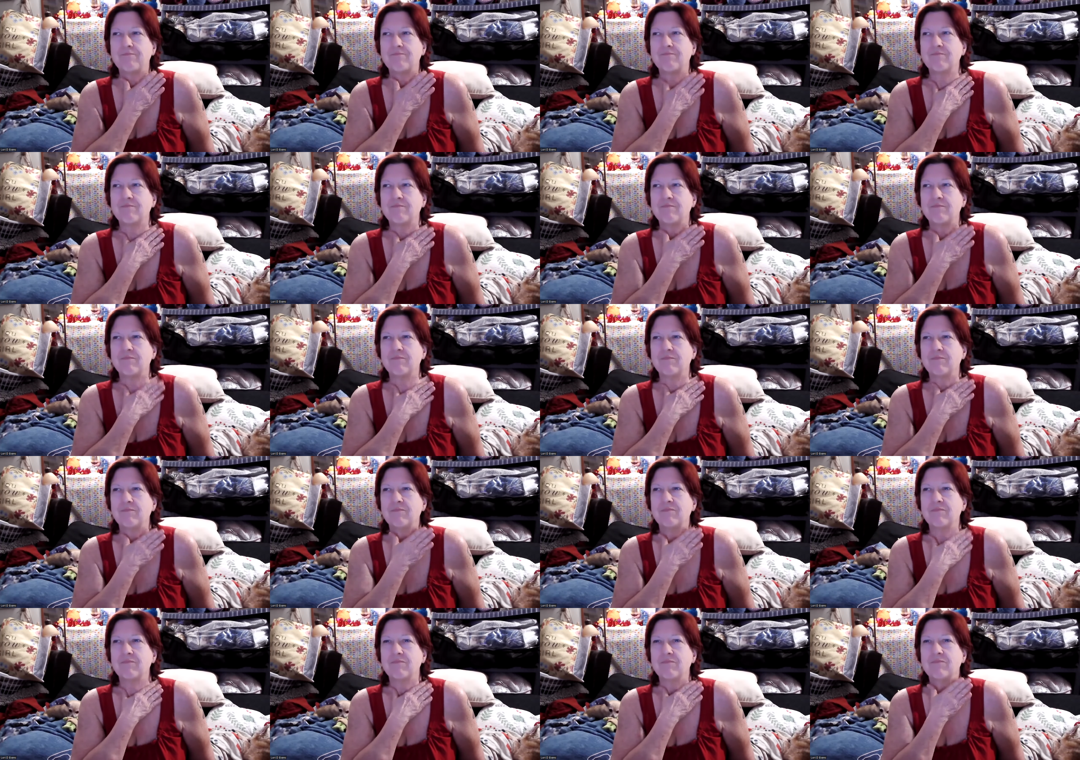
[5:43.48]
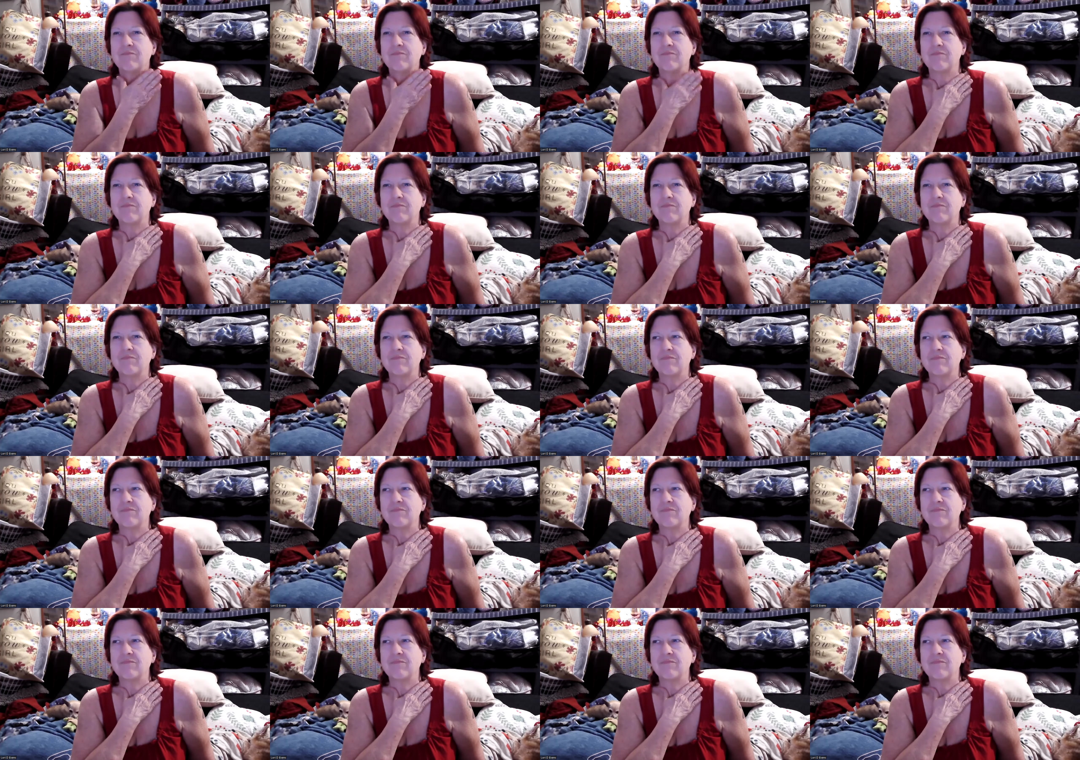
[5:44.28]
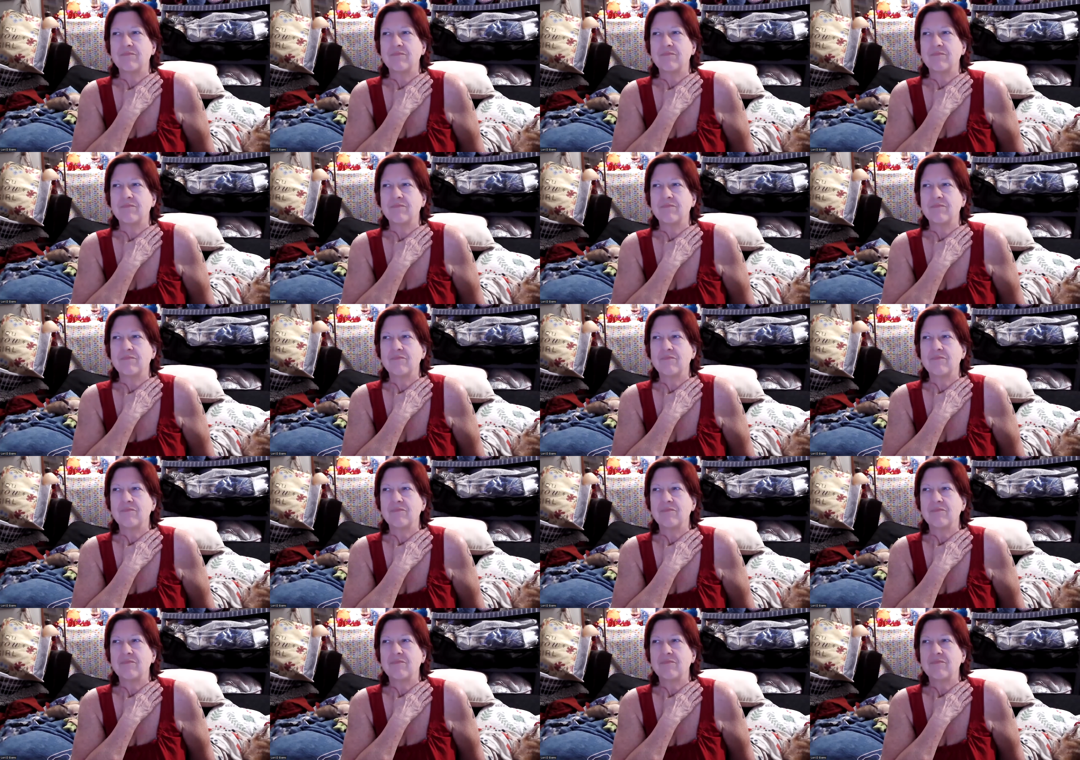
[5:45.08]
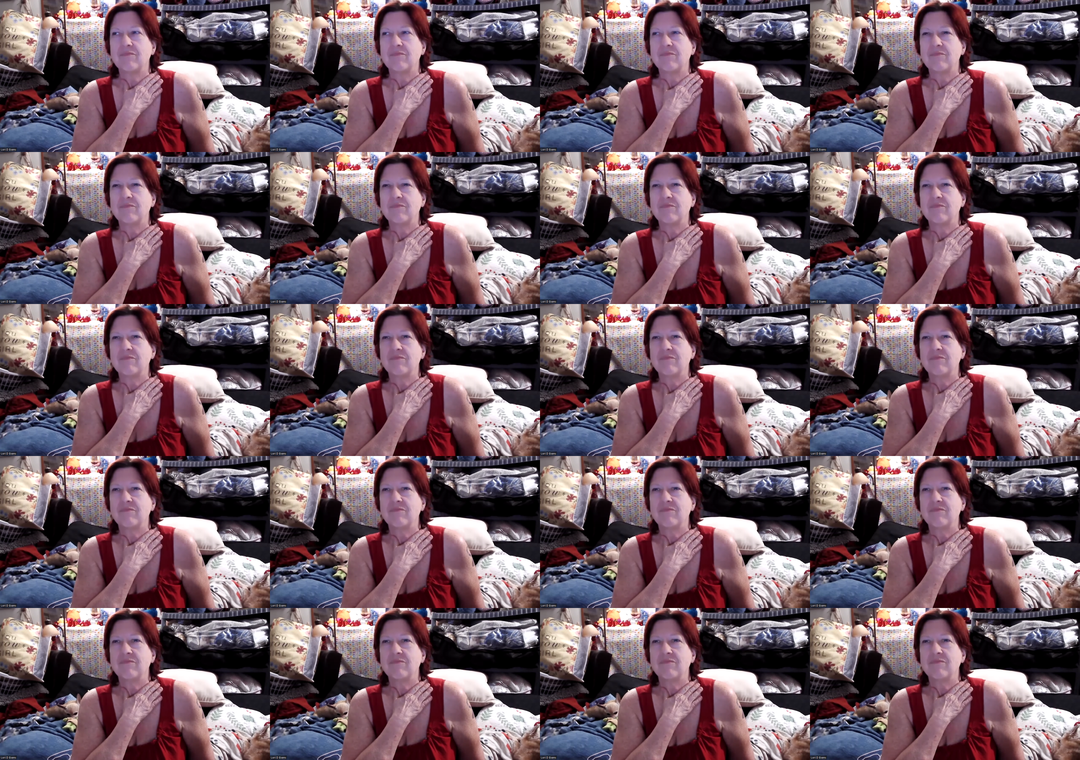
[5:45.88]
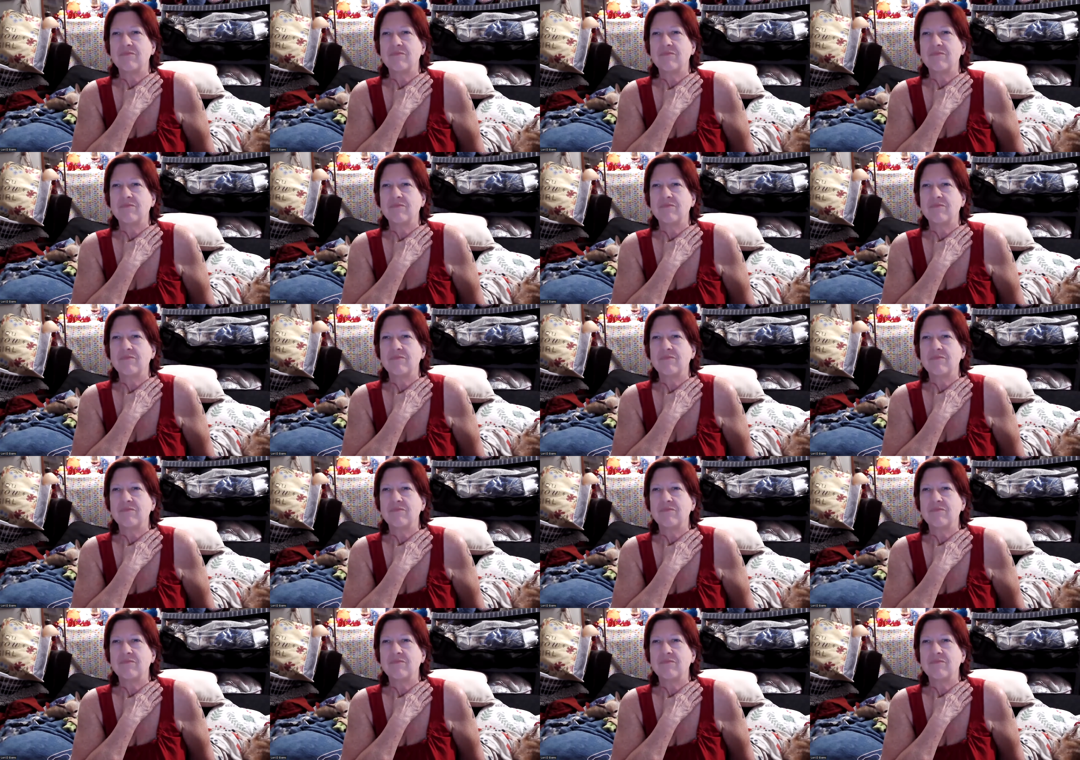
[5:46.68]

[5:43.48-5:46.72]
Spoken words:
(no one is talking)